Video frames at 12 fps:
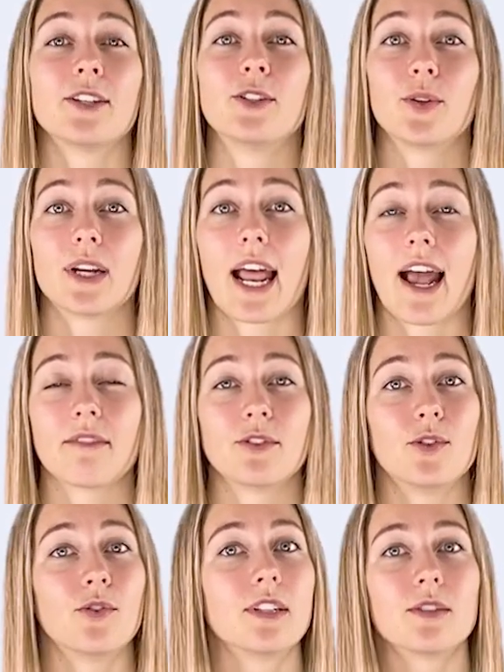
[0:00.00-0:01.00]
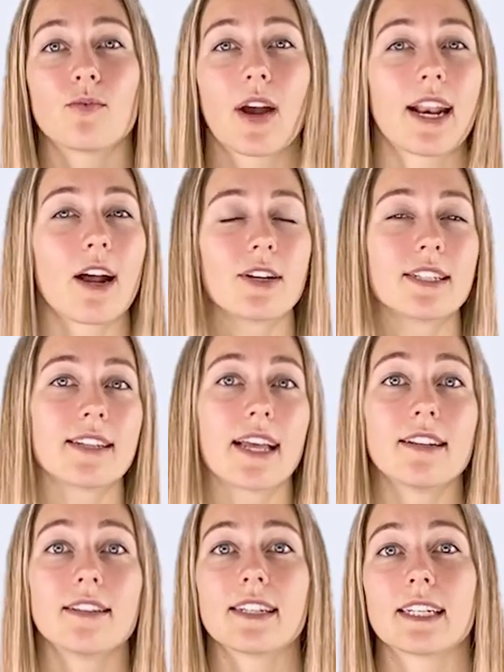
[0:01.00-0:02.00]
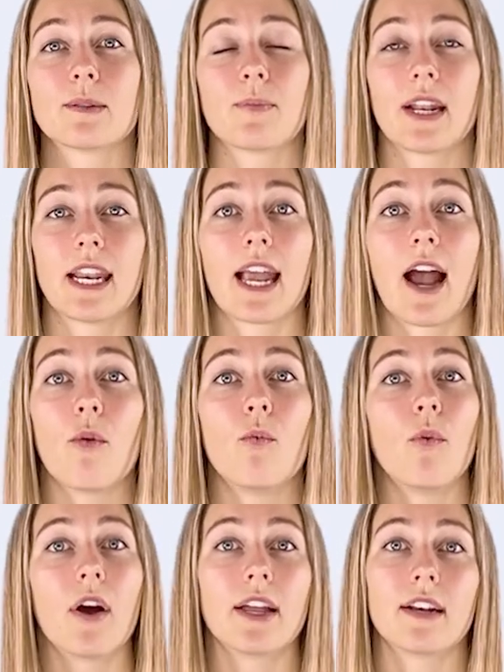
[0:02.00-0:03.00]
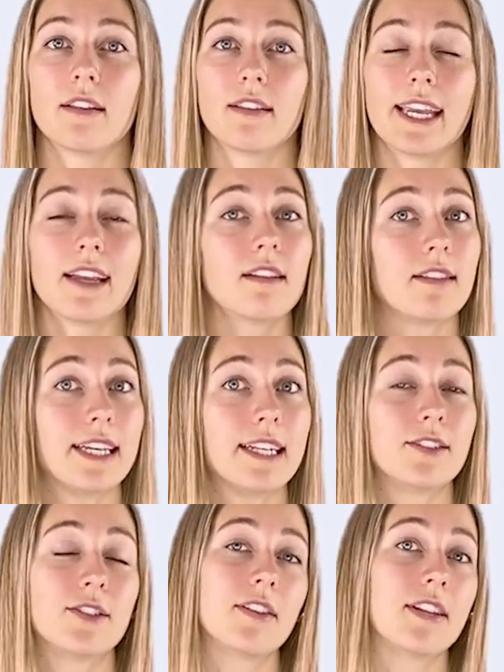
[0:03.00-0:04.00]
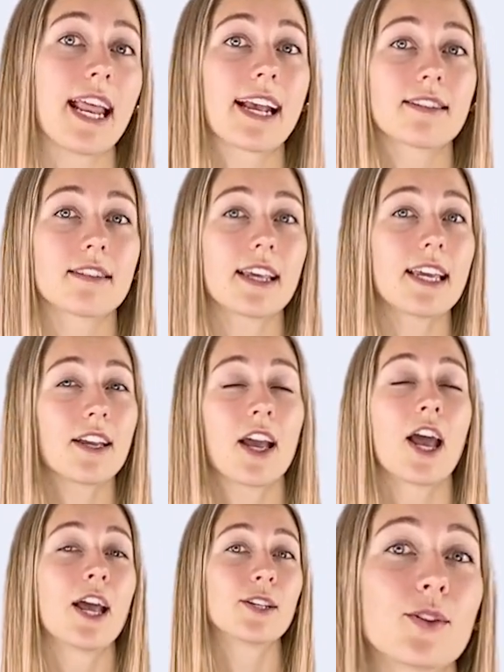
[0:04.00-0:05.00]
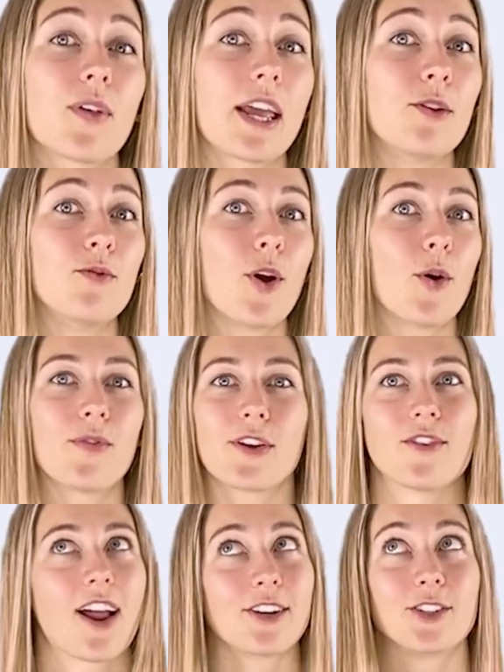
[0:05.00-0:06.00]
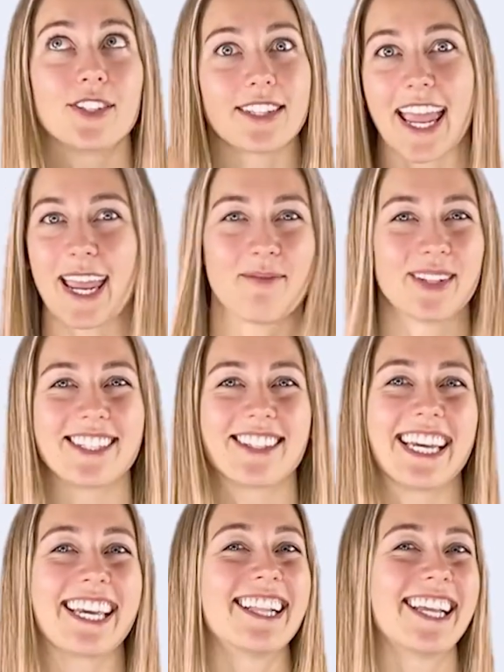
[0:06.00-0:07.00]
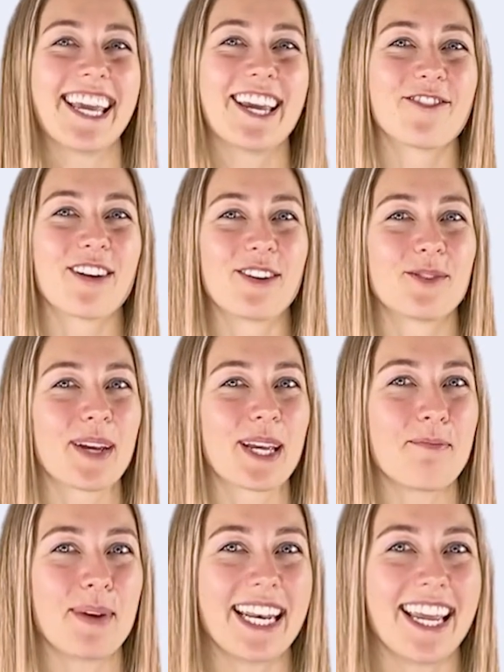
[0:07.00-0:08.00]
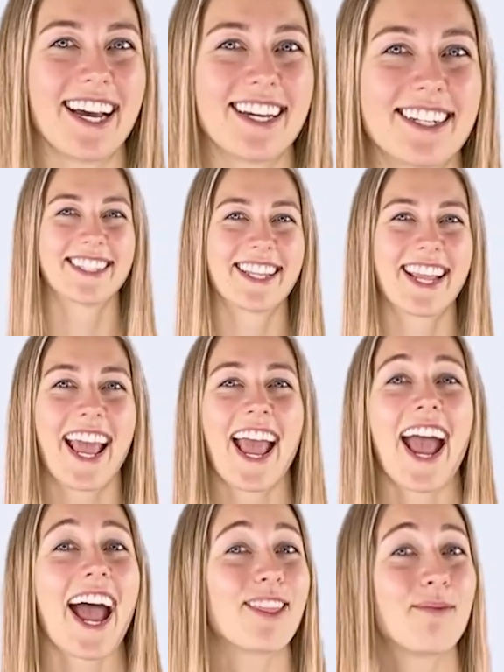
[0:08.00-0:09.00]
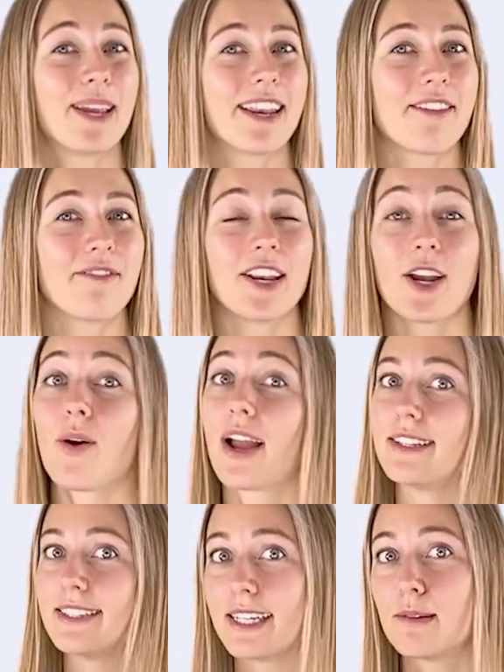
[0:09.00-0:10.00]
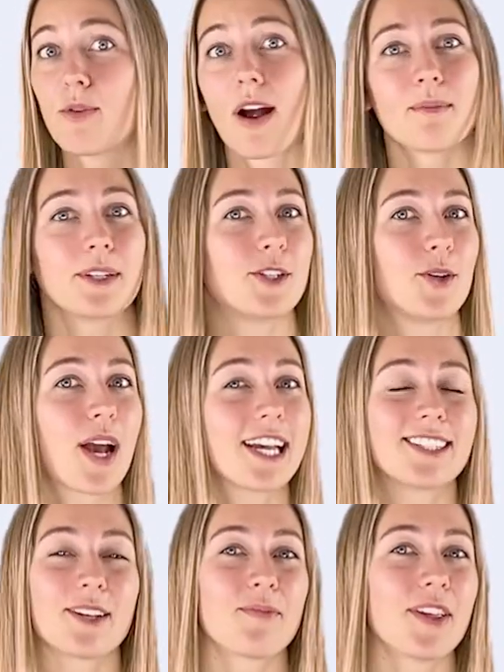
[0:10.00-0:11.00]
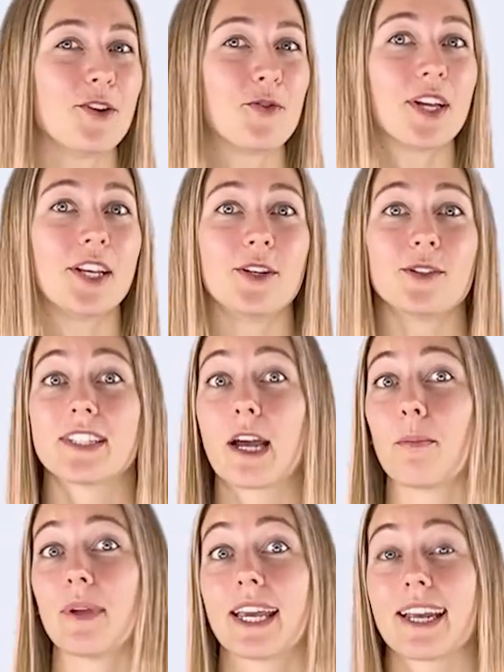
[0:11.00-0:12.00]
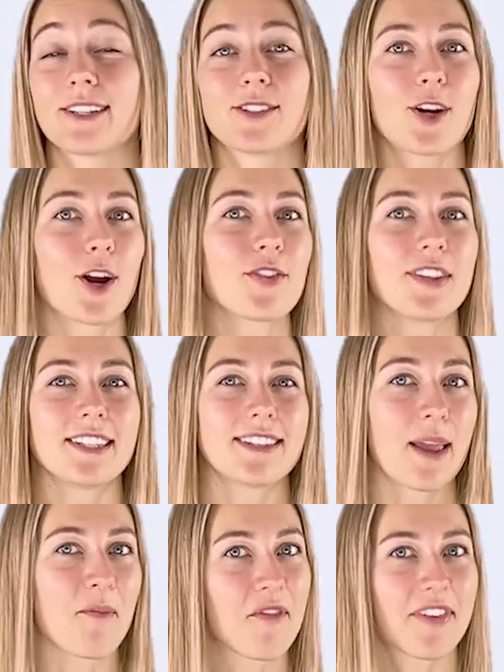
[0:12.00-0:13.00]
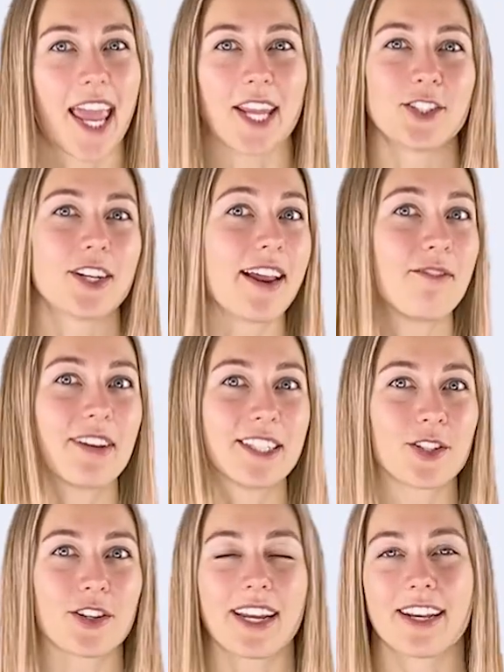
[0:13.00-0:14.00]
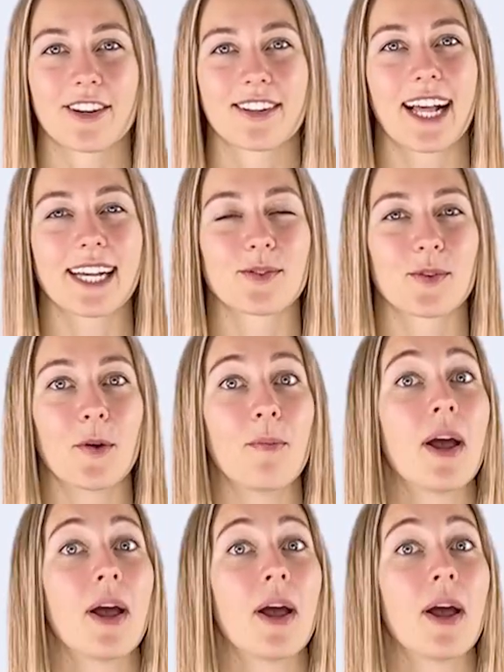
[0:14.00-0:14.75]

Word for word: So you can have students write out a sentence explaining how one link leads to the next link so that you know they're not just aimlessly clicking around Wikipedia. At the beginning of the video, I did promise you guys something you can use to help kickstart this gamification adventure in your classroom.